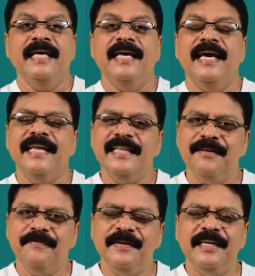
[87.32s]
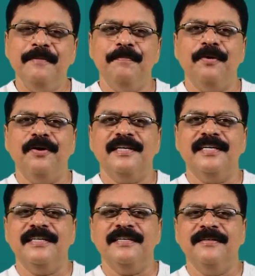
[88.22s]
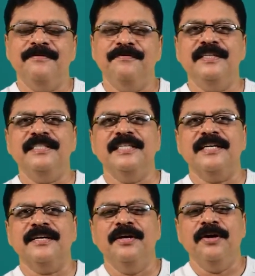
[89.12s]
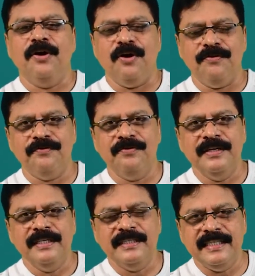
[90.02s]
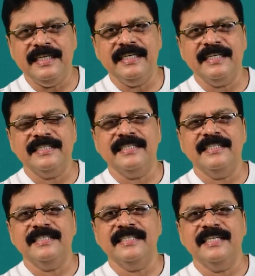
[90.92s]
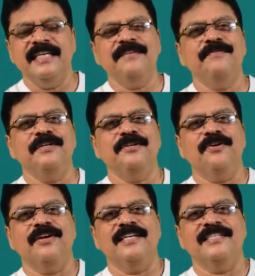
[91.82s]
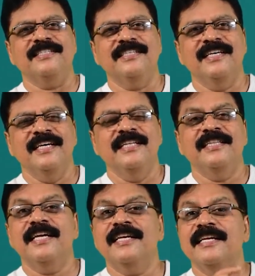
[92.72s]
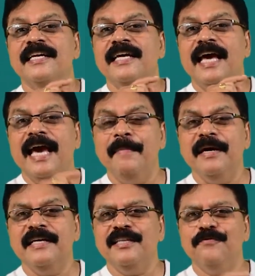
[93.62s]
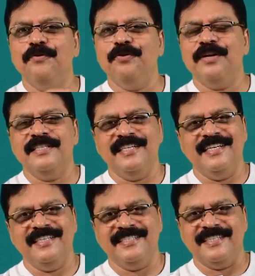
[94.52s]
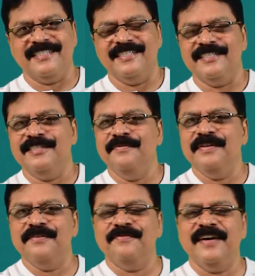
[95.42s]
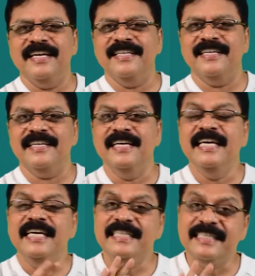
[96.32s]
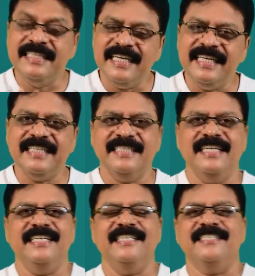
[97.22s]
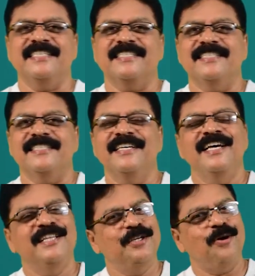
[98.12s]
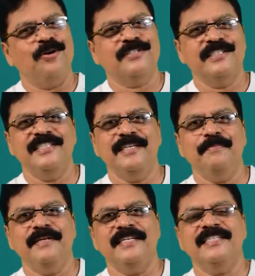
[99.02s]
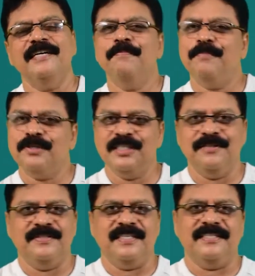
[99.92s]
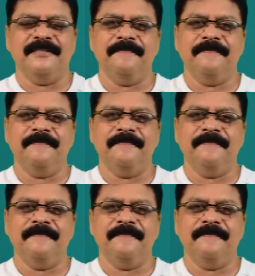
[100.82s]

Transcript: Another very important feature of the resonance in phenol is that among the 4 resonating structures, we can find that in 3 resonating structures, the oxygen bears a positive charge.